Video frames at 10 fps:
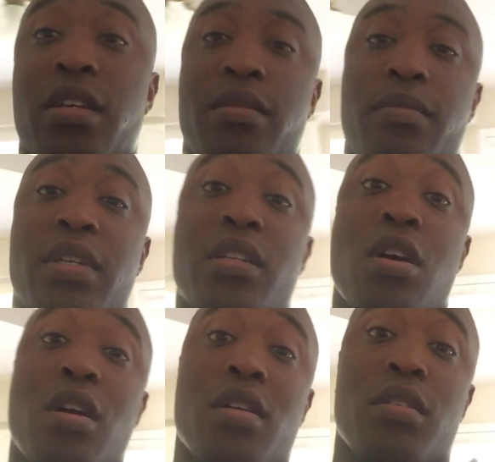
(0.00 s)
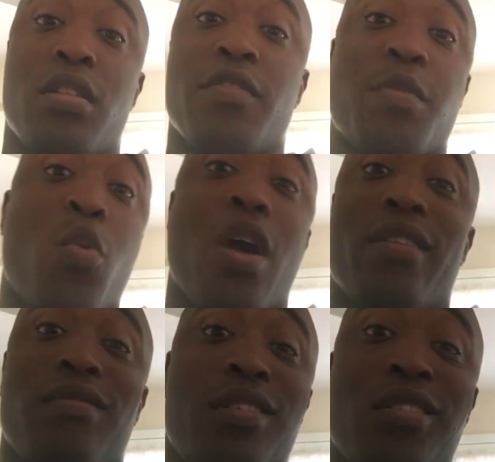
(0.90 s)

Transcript: my dog loves my wife.